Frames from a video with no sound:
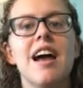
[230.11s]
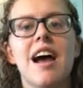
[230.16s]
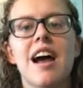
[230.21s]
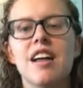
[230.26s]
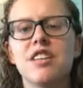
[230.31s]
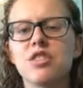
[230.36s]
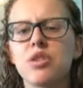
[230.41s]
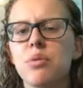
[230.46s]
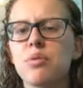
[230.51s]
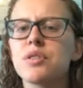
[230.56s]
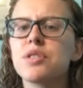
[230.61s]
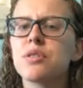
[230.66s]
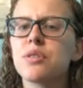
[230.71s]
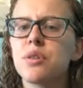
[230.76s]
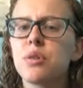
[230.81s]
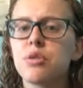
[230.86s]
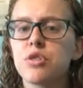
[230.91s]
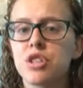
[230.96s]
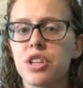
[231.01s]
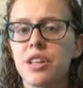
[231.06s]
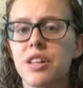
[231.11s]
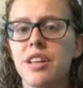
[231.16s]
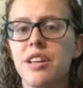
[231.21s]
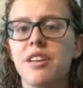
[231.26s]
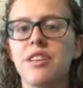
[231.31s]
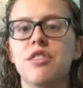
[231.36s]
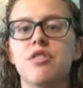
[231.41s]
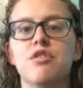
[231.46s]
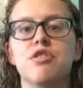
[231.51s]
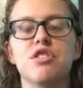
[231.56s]
and so if it's a little
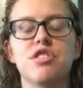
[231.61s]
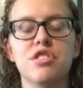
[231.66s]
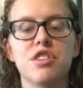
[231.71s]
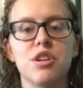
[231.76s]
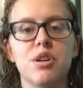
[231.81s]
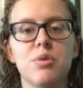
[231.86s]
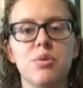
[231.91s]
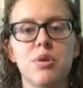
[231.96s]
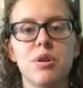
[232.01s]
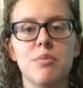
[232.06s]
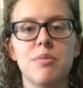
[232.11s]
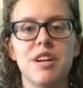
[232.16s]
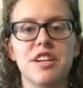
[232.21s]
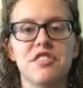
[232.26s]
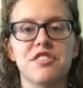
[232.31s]
chilly, you're just going to want to make